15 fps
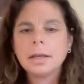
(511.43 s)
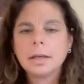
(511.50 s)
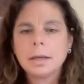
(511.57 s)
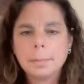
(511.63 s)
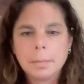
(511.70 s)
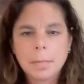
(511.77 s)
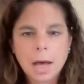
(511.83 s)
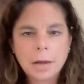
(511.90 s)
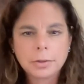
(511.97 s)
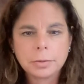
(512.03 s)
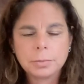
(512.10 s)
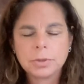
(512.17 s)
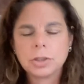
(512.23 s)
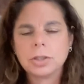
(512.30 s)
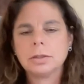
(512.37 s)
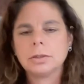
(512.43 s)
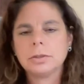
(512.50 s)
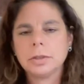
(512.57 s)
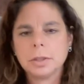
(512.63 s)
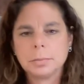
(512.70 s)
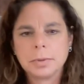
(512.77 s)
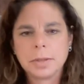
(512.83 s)
modern machine
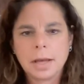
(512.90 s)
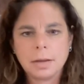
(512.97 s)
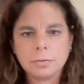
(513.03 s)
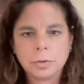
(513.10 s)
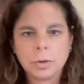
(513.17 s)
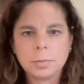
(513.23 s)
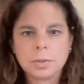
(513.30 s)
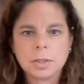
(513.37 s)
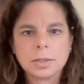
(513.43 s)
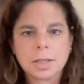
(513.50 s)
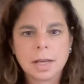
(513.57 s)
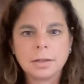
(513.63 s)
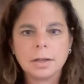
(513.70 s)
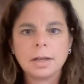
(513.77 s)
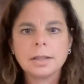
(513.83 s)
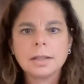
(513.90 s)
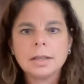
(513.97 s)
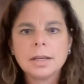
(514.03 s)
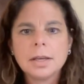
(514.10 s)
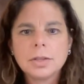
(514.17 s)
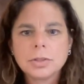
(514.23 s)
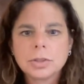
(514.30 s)
learning platforms, et cetera.
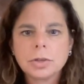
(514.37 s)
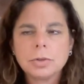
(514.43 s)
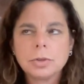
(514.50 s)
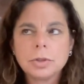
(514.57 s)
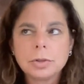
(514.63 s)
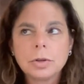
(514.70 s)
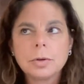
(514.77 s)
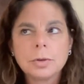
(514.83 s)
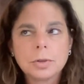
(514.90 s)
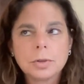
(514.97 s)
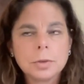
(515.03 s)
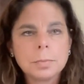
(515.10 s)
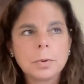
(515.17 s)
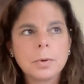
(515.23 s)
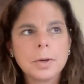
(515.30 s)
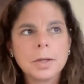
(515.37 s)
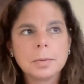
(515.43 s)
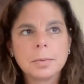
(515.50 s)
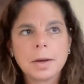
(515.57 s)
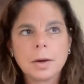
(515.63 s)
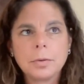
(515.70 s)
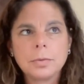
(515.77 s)
So your point
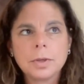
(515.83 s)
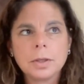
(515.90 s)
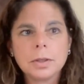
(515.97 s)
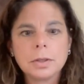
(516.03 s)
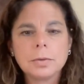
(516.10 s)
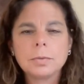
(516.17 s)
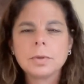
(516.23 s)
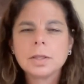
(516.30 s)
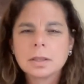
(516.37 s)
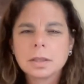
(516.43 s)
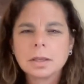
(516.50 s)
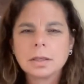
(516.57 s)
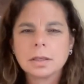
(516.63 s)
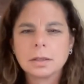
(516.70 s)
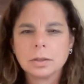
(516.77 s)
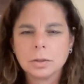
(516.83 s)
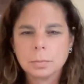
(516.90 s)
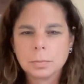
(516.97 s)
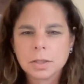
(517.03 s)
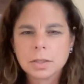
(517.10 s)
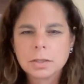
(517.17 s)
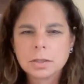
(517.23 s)
about really rethinking your
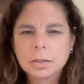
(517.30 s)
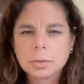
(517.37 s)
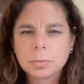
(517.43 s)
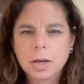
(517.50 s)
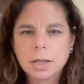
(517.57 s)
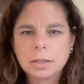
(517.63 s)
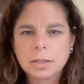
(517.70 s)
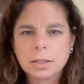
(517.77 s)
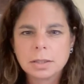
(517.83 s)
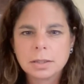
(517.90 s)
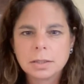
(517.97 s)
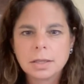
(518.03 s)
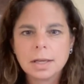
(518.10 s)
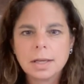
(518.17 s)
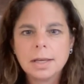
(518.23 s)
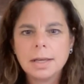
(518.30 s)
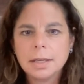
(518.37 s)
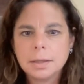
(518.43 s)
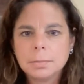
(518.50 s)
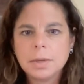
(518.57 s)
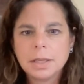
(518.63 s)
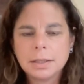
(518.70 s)
business process,
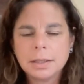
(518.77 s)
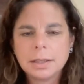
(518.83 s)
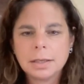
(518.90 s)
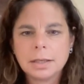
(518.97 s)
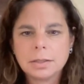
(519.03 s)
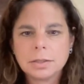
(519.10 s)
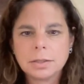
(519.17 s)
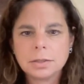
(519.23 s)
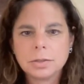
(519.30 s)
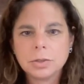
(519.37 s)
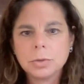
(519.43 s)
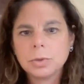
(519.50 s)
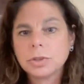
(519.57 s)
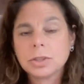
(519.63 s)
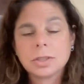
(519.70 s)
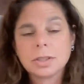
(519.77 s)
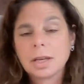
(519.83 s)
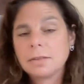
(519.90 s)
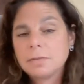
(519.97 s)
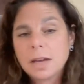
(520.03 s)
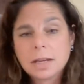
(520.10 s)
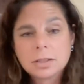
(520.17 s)
in many cases you will just
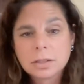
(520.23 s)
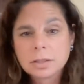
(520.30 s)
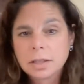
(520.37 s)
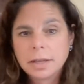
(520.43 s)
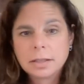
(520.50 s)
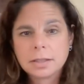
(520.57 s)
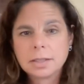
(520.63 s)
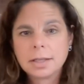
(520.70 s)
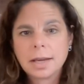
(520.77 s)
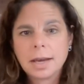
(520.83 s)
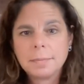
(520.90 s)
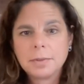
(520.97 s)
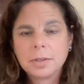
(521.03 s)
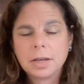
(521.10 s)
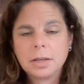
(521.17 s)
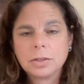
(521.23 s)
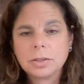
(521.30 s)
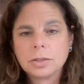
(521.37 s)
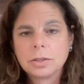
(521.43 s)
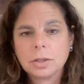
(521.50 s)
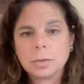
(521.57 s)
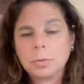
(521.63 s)
divest legacy
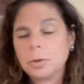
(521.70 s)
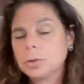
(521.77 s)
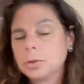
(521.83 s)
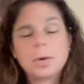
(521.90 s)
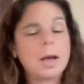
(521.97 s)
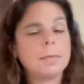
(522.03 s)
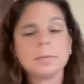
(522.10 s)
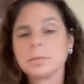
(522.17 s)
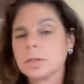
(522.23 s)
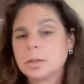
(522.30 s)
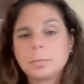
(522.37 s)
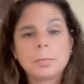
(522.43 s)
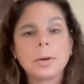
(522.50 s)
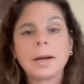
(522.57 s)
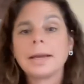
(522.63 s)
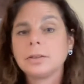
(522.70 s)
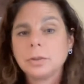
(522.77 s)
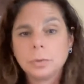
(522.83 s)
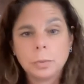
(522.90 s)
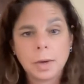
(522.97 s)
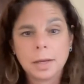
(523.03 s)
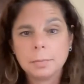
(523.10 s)
applications and approach problems in a brand
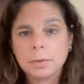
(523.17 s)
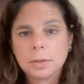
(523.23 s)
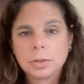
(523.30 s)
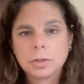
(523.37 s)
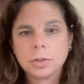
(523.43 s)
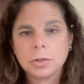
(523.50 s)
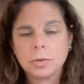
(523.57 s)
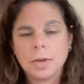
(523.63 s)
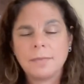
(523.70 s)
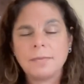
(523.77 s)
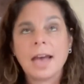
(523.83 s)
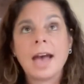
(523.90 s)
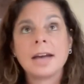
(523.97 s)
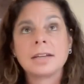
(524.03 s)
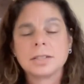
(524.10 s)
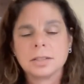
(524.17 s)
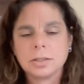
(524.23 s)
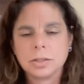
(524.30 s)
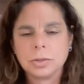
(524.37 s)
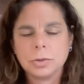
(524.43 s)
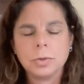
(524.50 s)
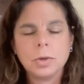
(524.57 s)
new way because you have access
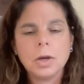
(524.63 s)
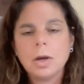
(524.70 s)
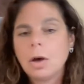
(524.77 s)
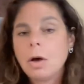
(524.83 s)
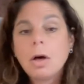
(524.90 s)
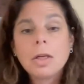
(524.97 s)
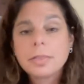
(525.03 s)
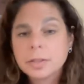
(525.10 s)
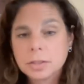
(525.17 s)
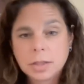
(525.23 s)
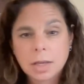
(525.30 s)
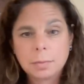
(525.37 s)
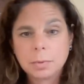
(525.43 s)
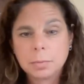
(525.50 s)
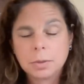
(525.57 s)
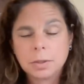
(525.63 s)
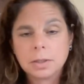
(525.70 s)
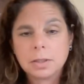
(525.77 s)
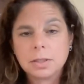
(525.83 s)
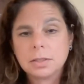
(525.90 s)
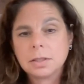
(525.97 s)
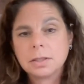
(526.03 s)
to all these
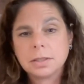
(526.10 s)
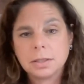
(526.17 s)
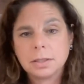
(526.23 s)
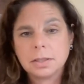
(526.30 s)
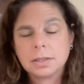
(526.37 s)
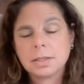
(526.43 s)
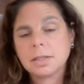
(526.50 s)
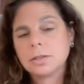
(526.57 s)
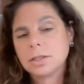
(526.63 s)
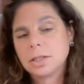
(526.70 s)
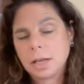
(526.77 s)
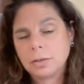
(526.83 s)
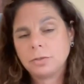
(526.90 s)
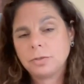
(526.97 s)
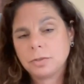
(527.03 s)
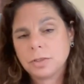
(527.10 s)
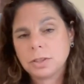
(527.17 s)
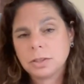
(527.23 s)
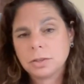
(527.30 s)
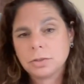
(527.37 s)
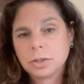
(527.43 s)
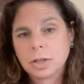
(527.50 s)
capabilities that didn't exist 10 or
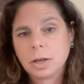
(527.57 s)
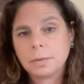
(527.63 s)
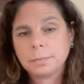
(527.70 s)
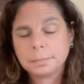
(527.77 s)
15 years ago.